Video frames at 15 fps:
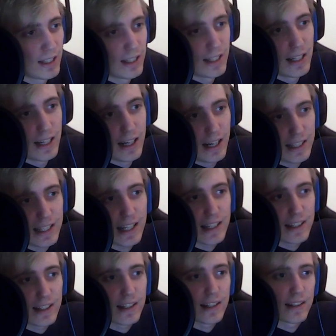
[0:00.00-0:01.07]
And
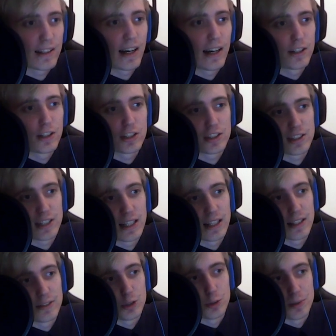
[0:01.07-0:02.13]
then I just sell
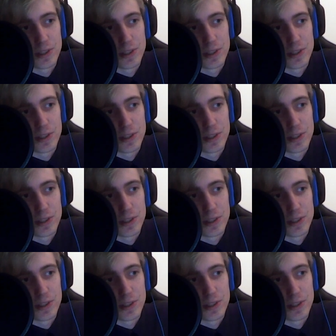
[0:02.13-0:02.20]
the Ruby